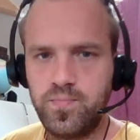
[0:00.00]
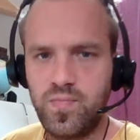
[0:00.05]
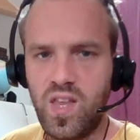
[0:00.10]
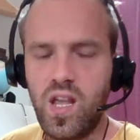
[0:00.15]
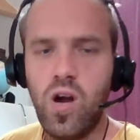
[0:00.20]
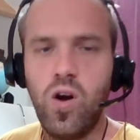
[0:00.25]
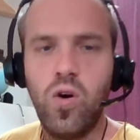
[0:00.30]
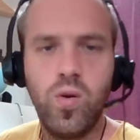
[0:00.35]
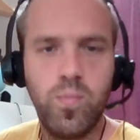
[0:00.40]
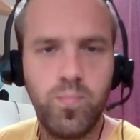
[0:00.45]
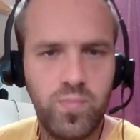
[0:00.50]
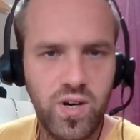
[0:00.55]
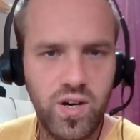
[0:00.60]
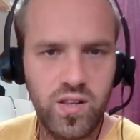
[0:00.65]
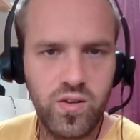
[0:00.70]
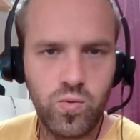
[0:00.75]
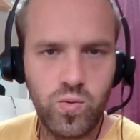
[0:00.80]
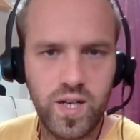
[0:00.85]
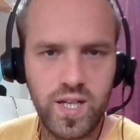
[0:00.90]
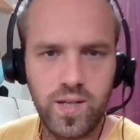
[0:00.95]
Oh, and by
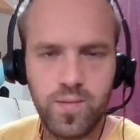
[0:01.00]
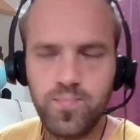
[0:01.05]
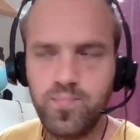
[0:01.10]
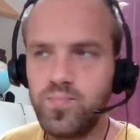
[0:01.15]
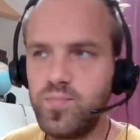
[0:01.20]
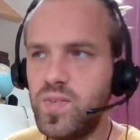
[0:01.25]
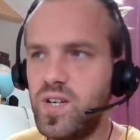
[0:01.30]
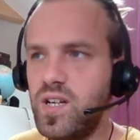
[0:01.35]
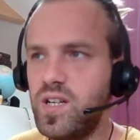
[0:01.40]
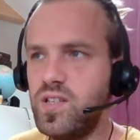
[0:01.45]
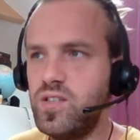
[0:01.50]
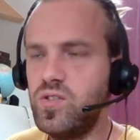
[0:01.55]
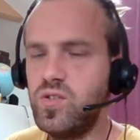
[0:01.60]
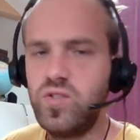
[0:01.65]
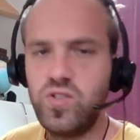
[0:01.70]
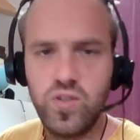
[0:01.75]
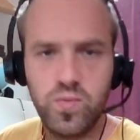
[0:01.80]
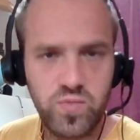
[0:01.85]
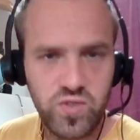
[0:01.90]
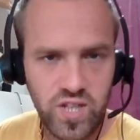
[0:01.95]
the way, my
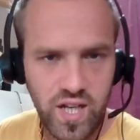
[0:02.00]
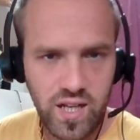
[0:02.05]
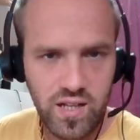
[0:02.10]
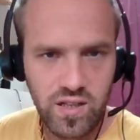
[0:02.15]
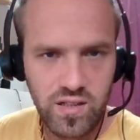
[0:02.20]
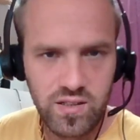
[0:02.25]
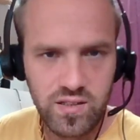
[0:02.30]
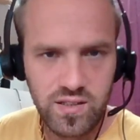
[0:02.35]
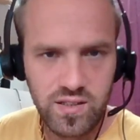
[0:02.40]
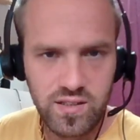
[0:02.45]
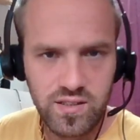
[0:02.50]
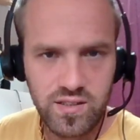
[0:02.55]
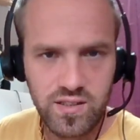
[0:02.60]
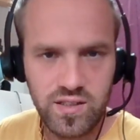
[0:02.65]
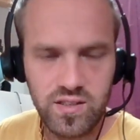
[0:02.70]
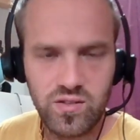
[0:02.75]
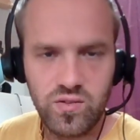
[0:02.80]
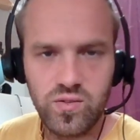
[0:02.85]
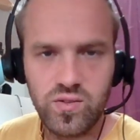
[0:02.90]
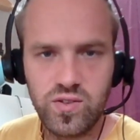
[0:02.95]
YouTube channel
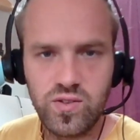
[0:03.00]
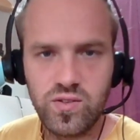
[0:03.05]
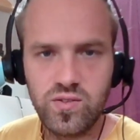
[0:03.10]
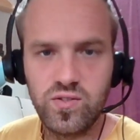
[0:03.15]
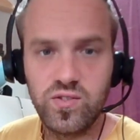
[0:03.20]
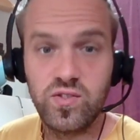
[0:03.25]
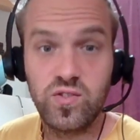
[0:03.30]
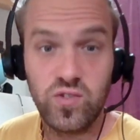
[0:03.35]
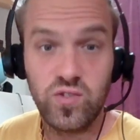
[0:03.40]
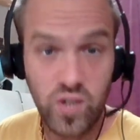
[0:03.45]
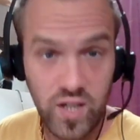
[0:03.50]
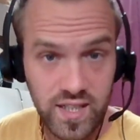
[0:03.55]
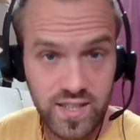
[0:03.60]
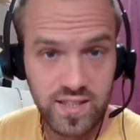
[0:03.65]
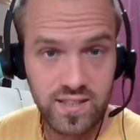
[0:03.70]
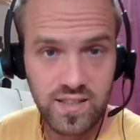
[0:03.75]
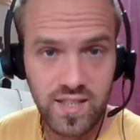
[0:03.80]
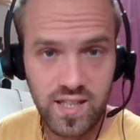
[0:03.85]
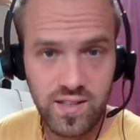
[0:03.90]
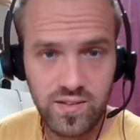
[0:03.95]
is also
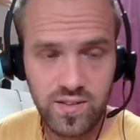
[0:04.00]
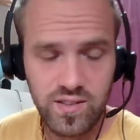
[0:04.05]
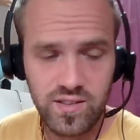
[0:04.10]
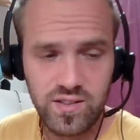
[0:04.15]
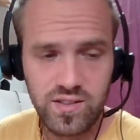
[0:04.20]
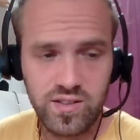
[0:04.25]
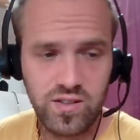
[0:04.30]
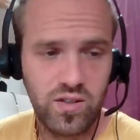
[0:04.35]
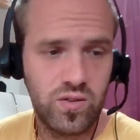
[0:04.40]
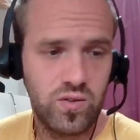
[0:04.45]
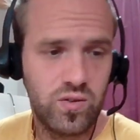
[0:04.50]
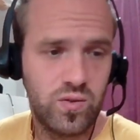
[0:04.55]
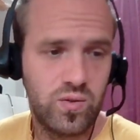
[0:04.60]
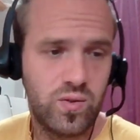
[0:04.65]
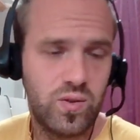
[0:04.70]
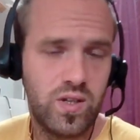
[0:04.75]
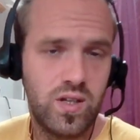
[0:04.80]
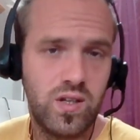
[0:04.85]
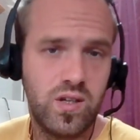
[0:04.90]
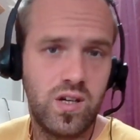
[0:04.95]
striked again, so
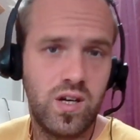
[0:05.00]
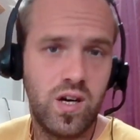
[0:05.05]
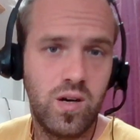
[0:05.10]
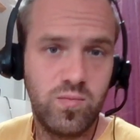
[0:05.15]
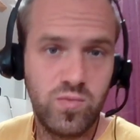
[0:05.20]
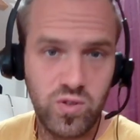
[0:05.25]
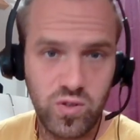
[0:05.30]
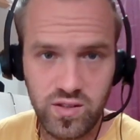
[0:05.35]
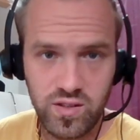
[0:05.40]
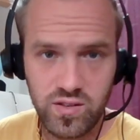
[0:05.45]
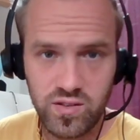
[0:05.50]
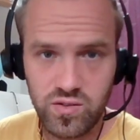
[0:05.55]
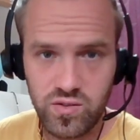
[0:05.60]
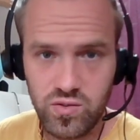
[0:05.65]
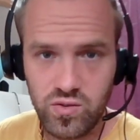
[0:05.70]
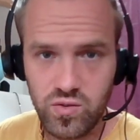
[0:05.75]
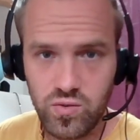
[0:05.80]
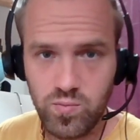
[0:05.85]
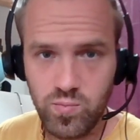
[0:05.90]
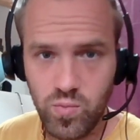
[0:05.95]
I'm looking to
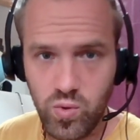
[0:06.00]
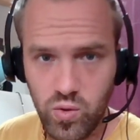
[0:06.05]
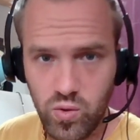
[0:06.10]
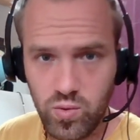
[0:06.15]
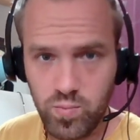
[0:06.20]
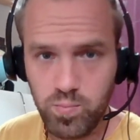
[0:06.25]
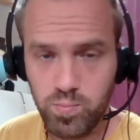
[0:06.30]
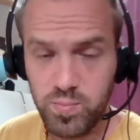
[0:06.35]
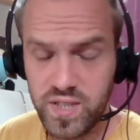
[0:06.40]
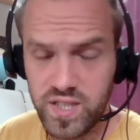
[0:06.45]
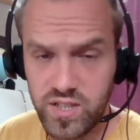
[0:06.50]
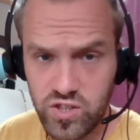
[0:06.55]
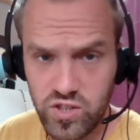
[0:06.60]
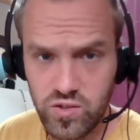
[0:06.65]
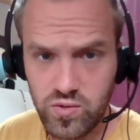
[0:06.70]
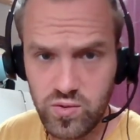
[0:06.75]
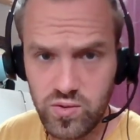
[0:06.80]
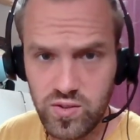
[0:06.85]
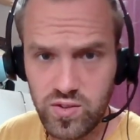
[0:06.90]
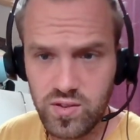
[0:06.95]
do more on
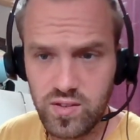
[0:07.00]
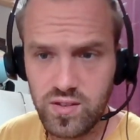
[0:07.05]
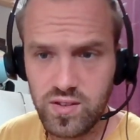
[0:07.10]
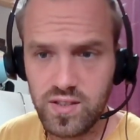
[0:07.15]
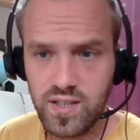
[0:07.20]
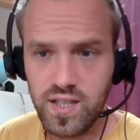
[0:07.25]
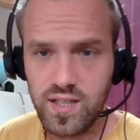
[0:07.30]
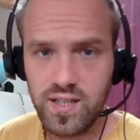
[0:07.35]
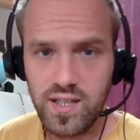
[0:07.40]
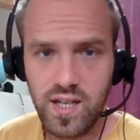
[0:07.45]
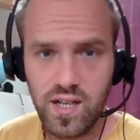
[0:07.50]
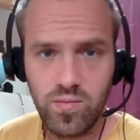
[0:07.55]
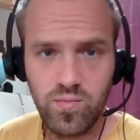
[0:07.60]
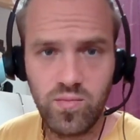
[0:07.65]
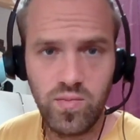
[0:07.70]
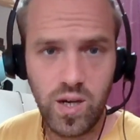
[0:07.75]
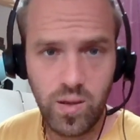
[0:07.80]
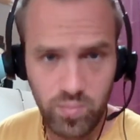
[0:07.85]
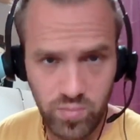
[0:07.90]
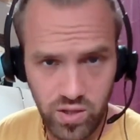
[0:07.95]
BitChute again now. I'm
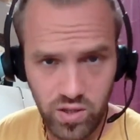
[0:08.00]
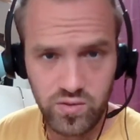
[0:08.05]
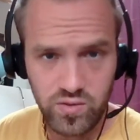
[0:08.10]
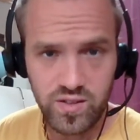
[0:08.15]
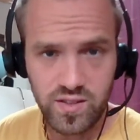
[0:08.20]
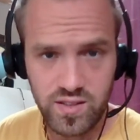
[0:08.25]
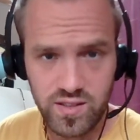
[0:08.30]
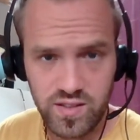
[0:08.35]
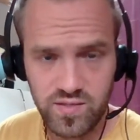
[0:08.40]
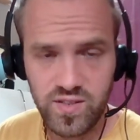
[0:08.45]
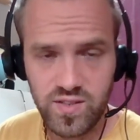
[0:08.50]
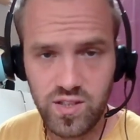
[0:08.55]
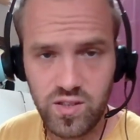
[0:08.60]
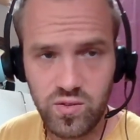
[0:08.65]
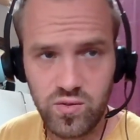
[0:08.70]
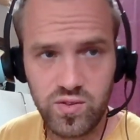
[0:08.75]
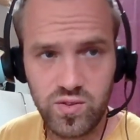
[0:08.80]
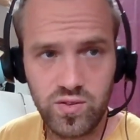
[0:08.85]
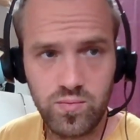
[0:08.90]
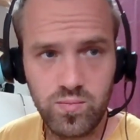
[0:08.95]
uploading this video
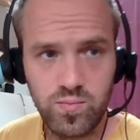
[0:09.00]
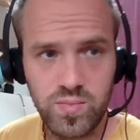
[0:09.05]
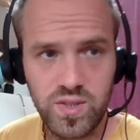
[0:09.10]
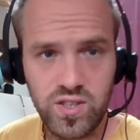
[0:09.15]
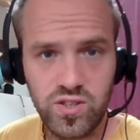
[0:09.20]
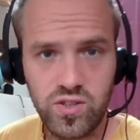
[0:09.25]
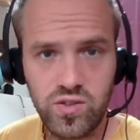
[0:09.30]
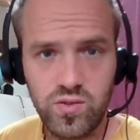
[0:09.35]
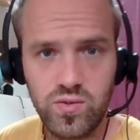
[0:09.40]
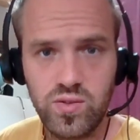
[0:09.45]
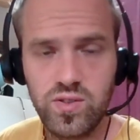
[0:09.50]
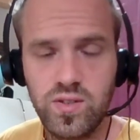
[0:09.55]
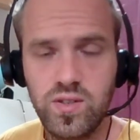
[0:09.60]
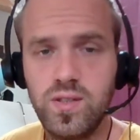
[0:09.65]
also on BitChute.